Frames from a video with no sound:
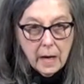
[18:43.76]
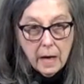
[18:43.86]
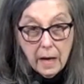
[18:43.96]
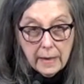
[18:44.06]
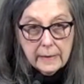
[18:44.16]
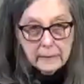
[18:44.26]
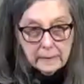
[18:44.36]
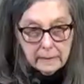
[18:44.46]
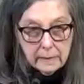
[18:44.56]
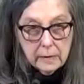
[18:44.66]
I
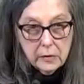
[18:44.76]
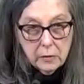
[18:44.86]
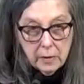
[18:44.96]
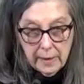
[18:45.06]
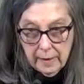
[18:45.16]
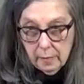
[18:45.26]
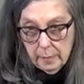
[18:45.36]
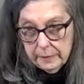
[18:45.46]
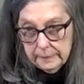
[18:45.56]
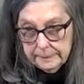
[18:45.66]
need your help,
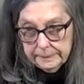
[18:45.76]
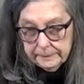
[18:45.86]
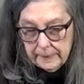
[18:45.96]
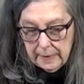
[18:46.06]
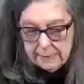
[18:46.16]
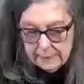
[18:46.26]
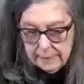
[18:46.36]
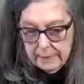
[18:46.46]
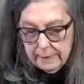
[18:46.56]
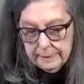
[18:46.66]
I said.